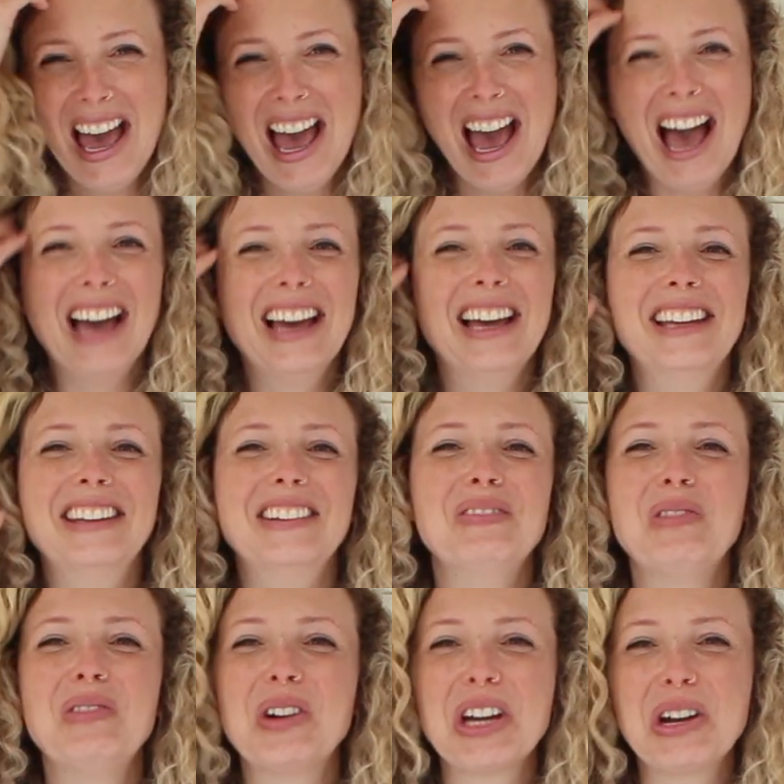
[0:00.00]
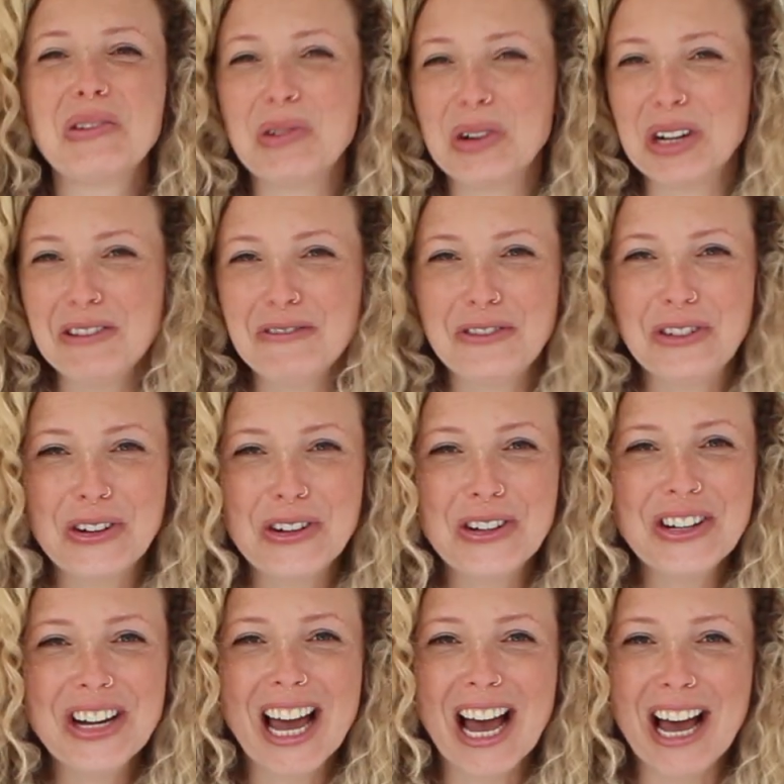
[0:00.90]
and what I want it
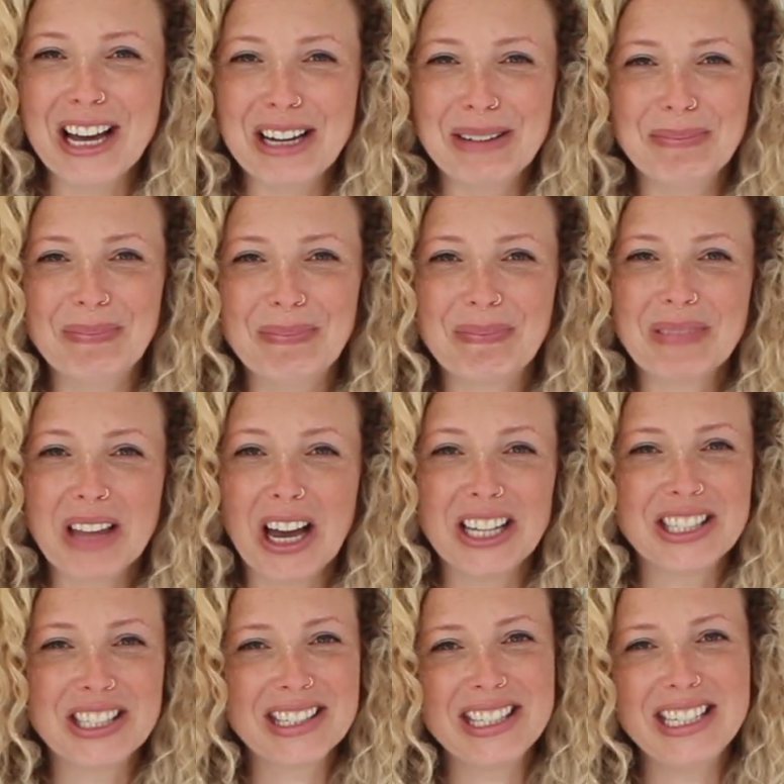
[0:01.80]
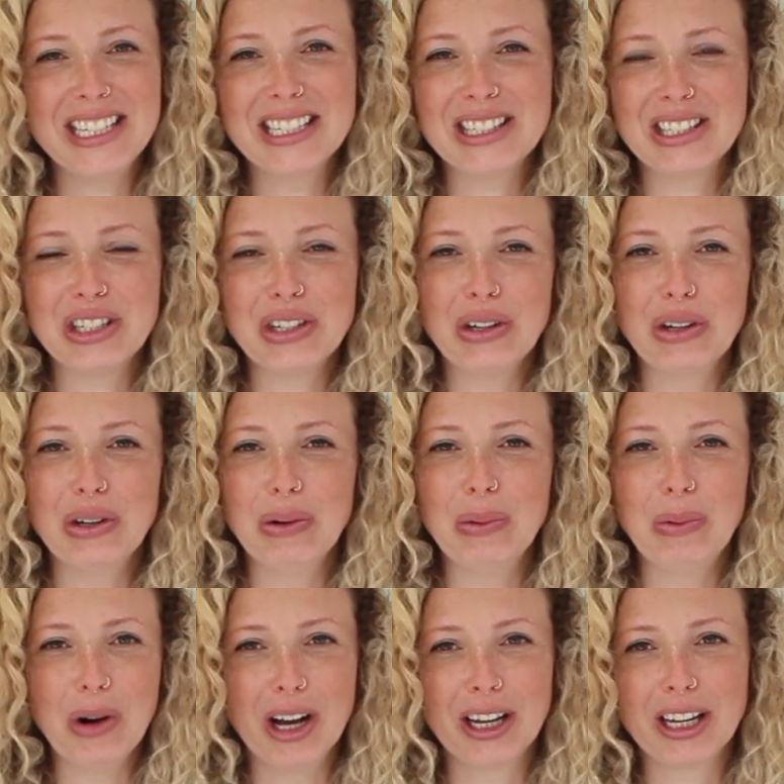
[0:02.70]
for, I just need it to
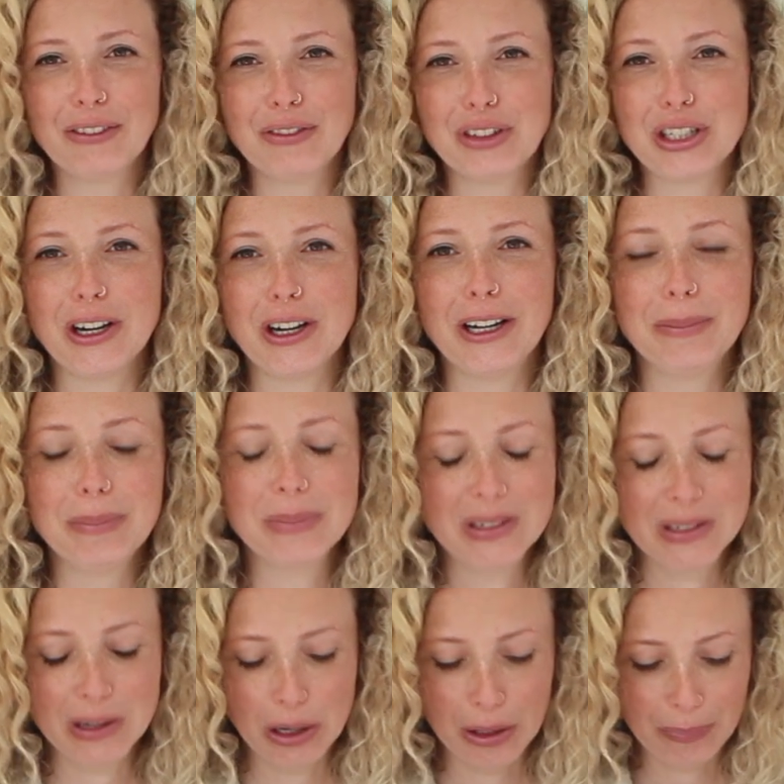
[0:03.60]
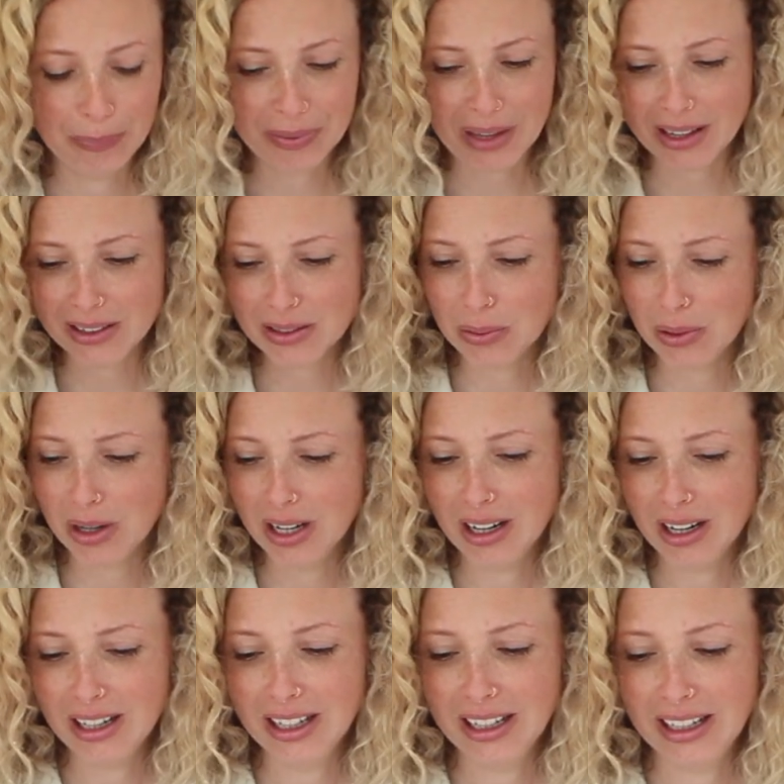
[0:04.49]
work every time, so that's
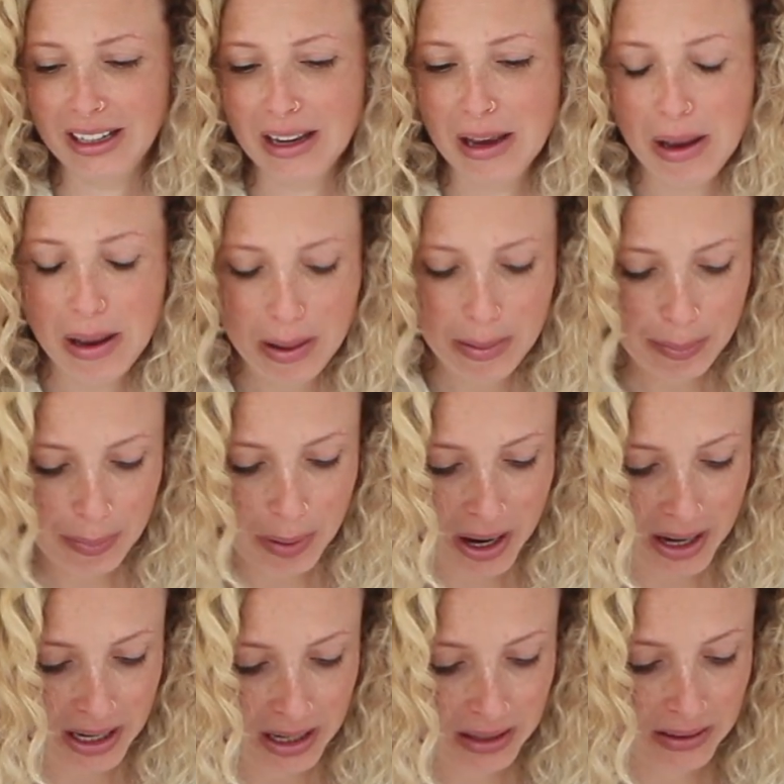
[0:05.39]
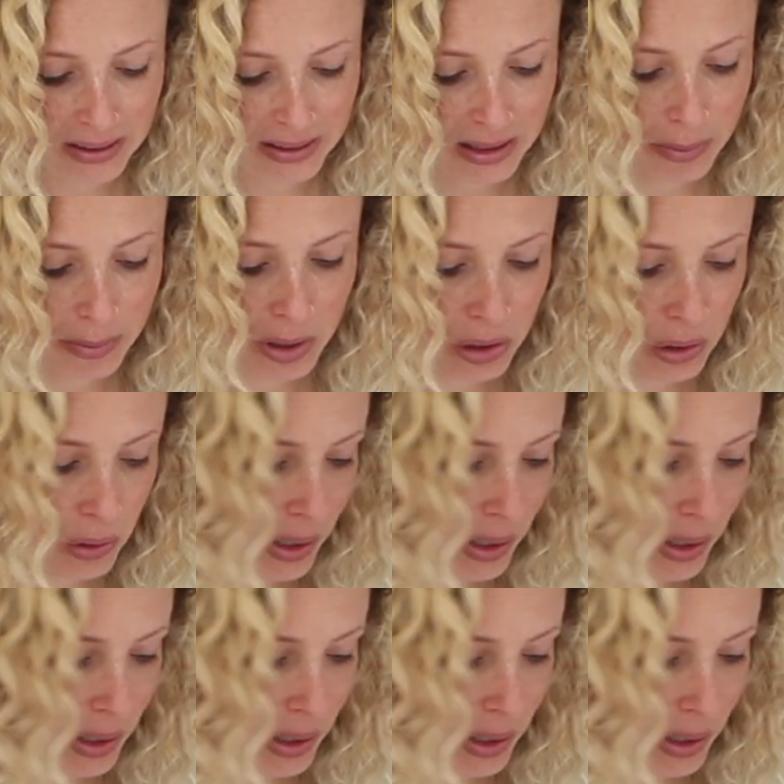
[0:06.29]
why I buy in this commercial